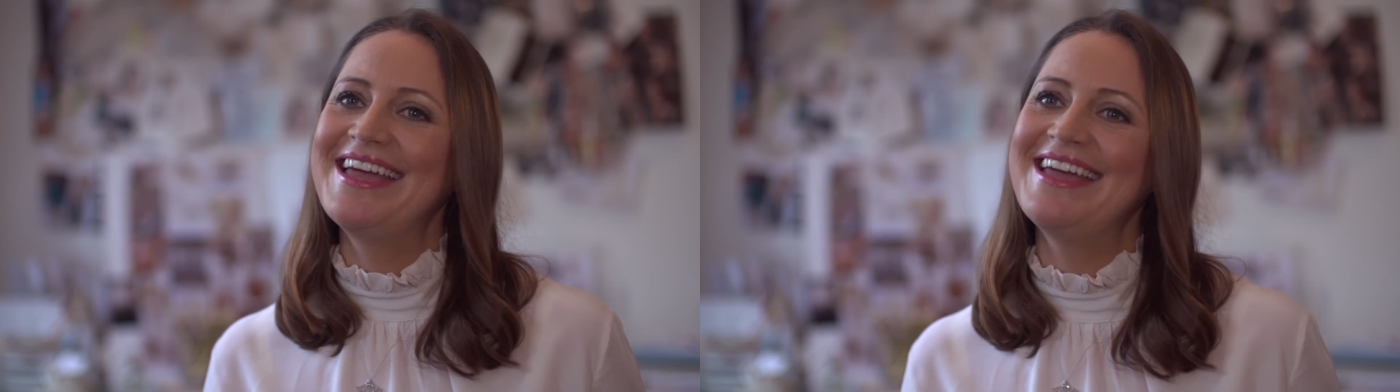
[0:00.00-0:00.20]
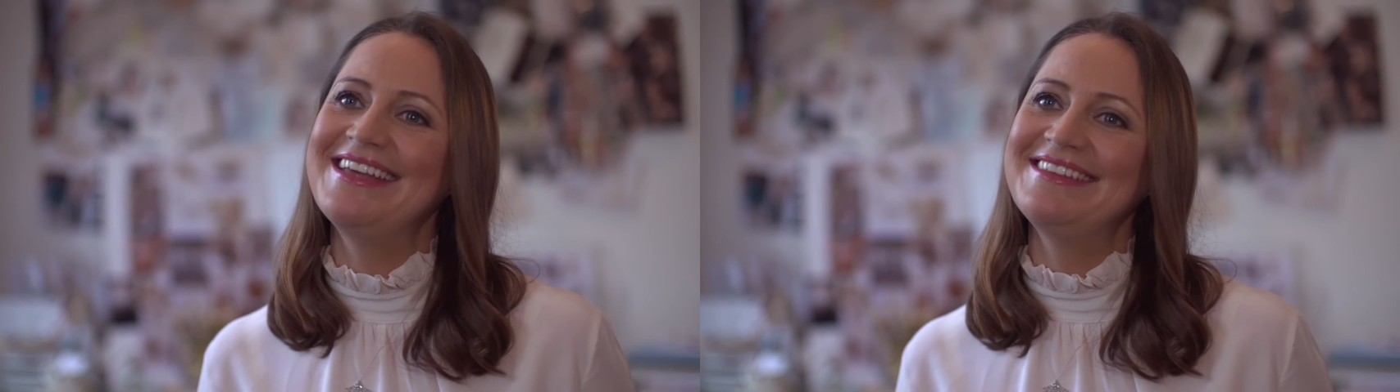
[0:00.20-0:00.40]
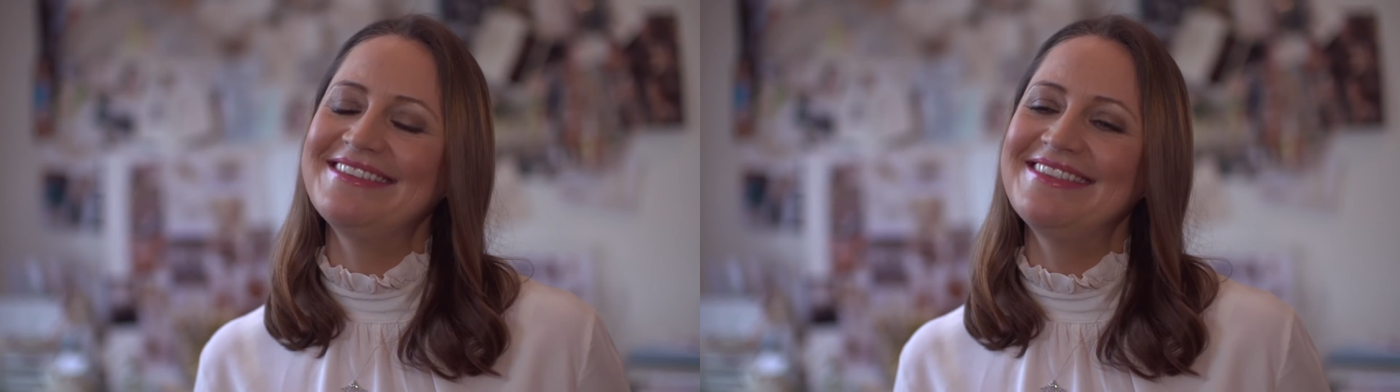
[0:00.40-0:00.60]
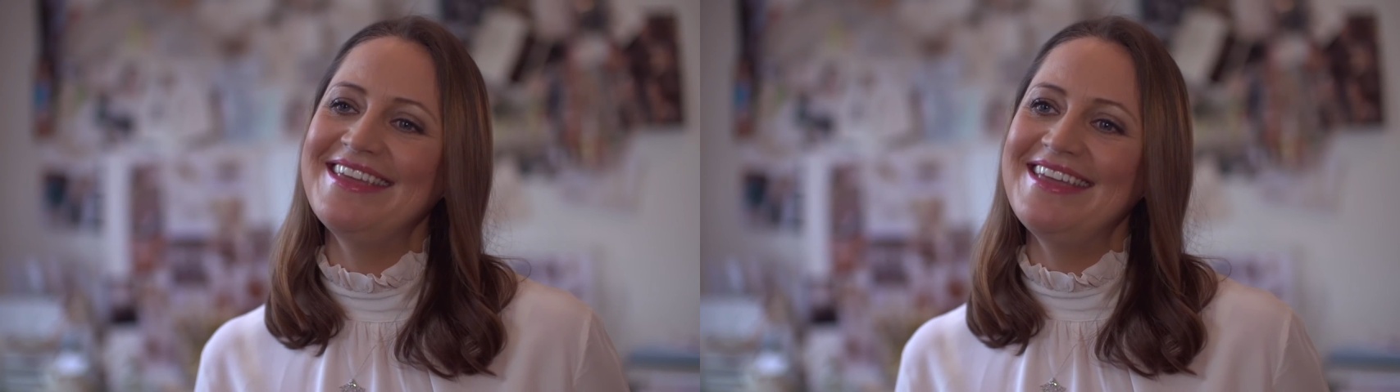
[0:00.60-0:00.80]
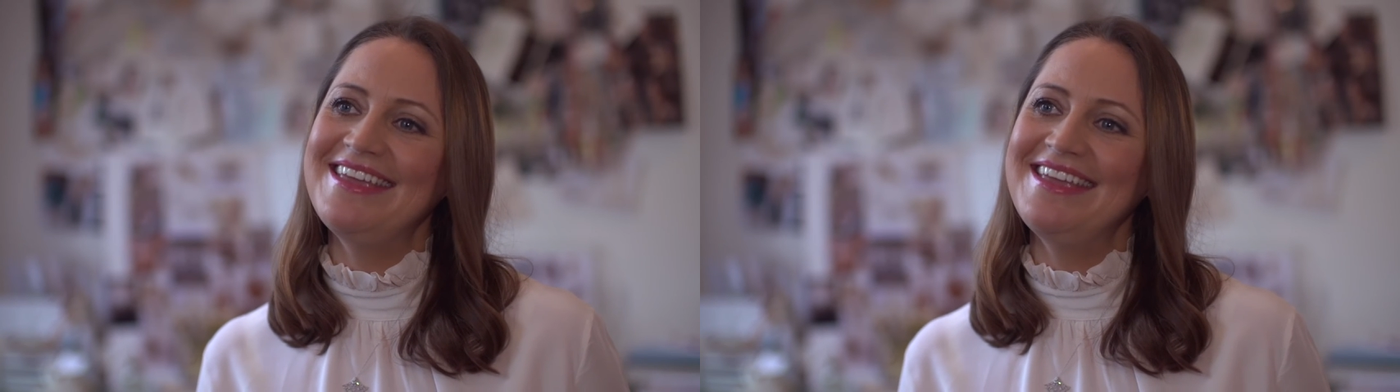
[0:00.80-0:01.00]
is
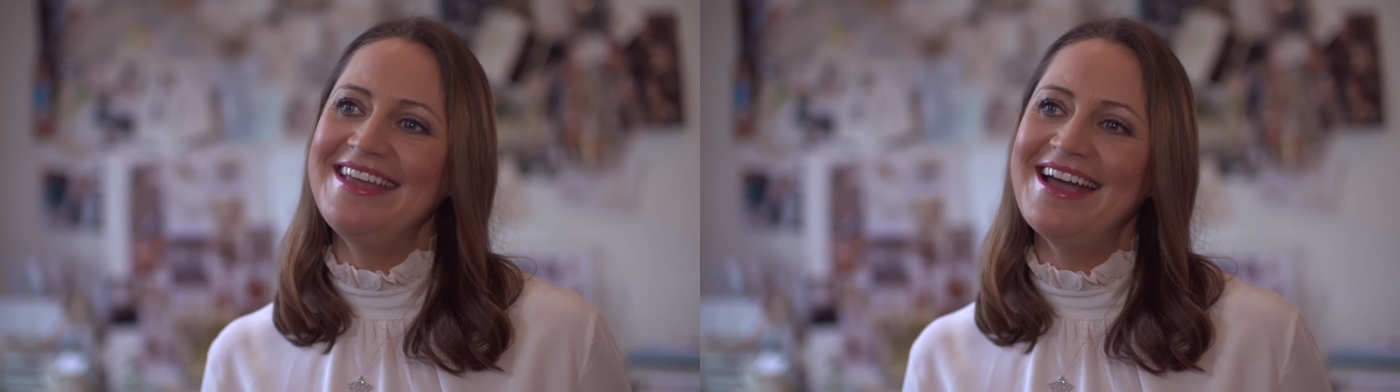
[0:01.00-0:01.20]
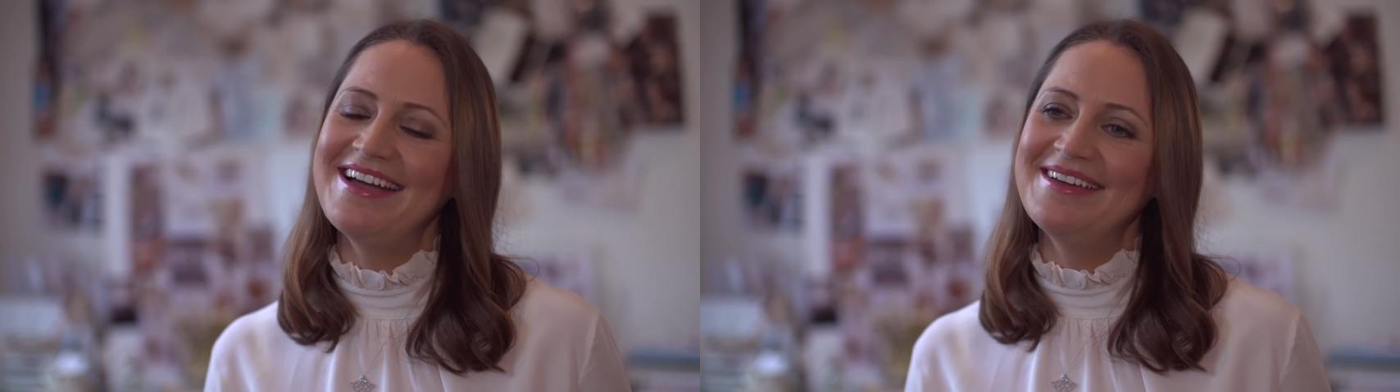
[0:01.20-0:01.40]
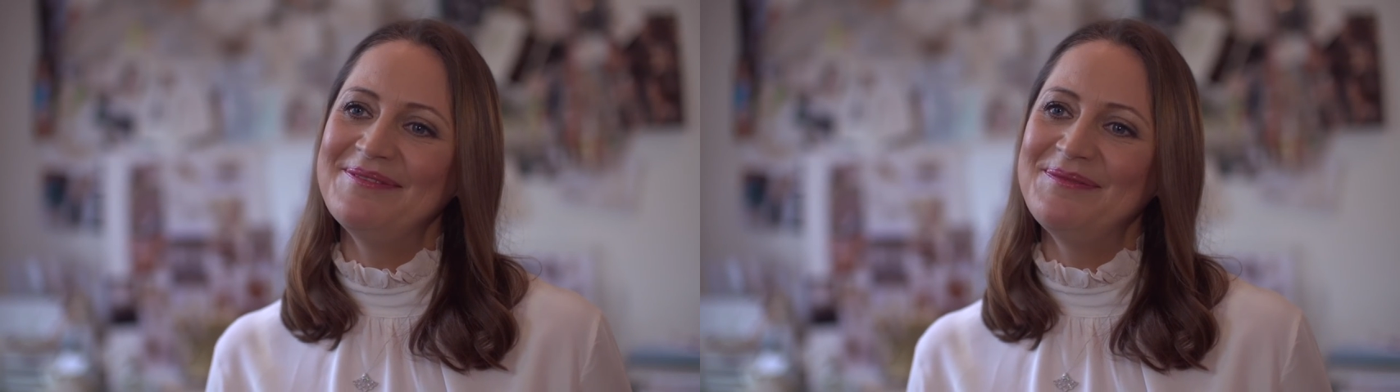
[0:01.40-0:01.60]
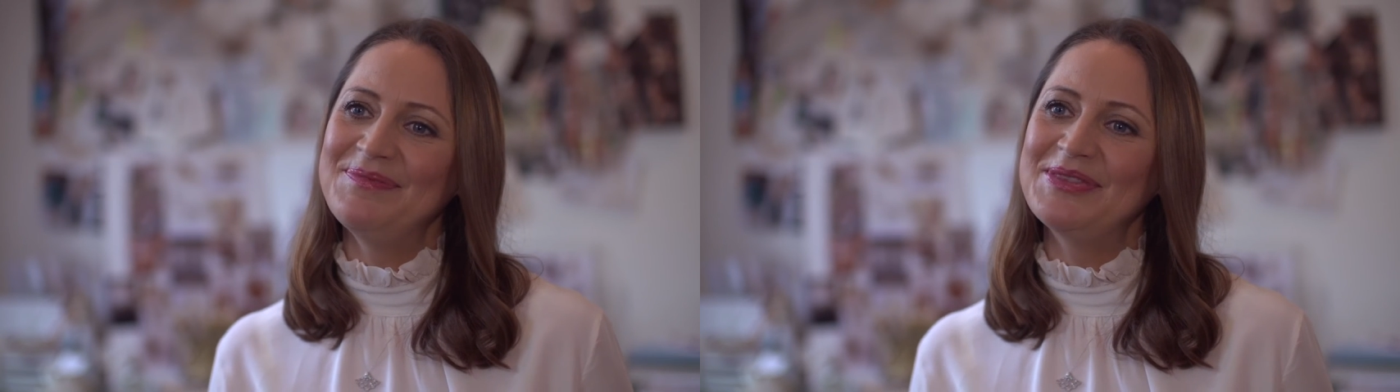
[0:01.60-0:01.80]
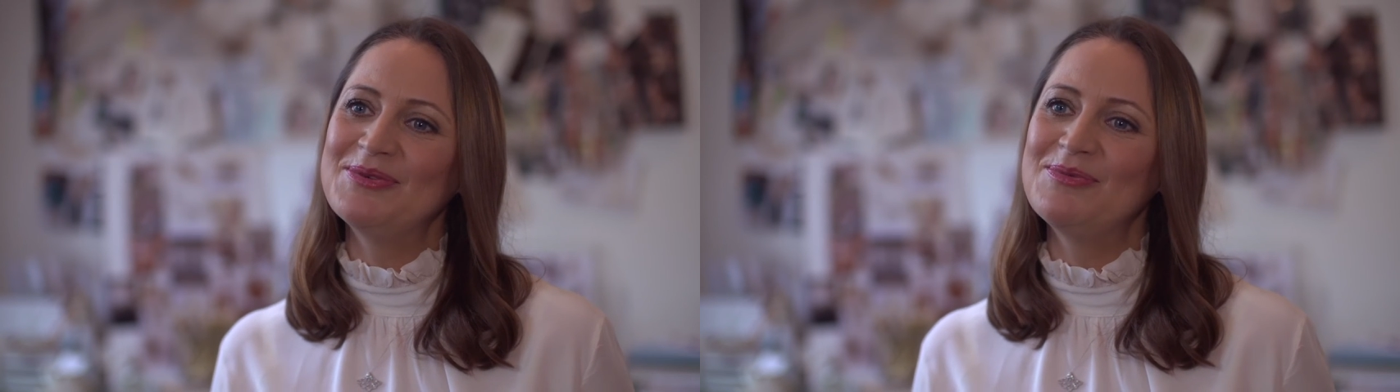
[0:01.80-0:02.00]

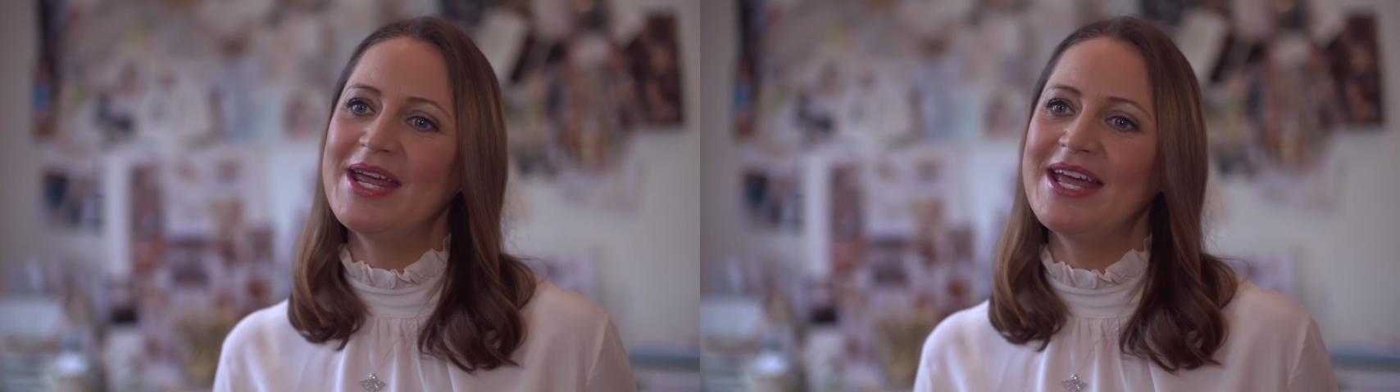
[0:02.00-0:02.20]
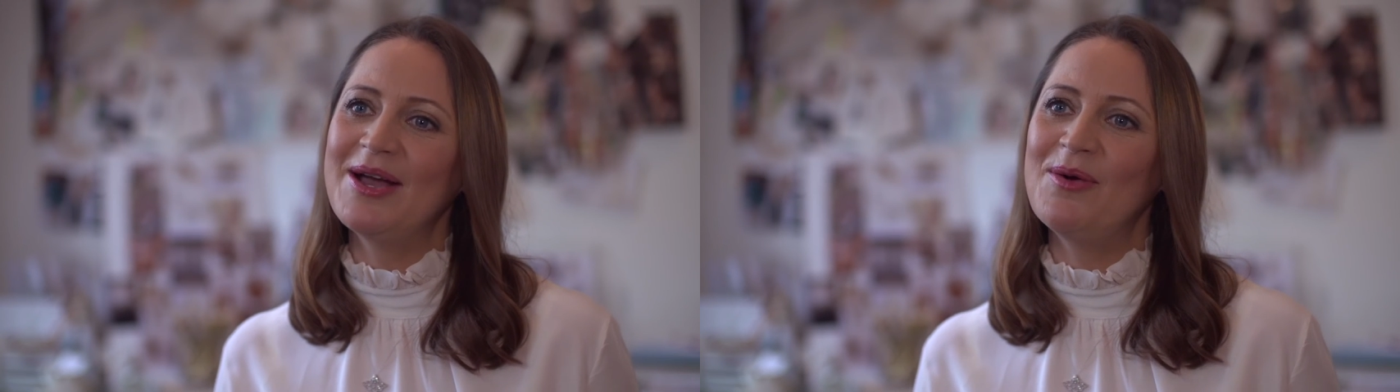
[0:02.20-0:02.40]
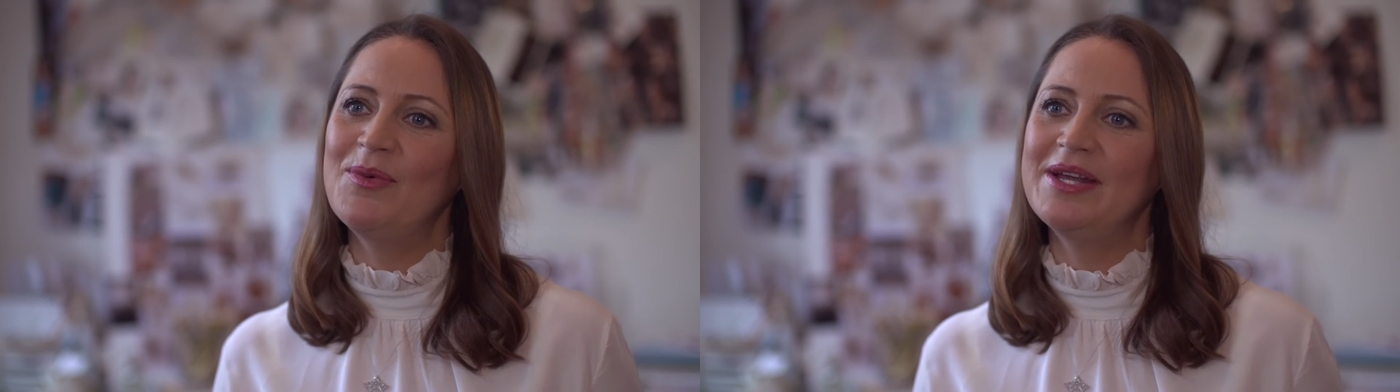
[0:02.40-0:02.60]
the ring,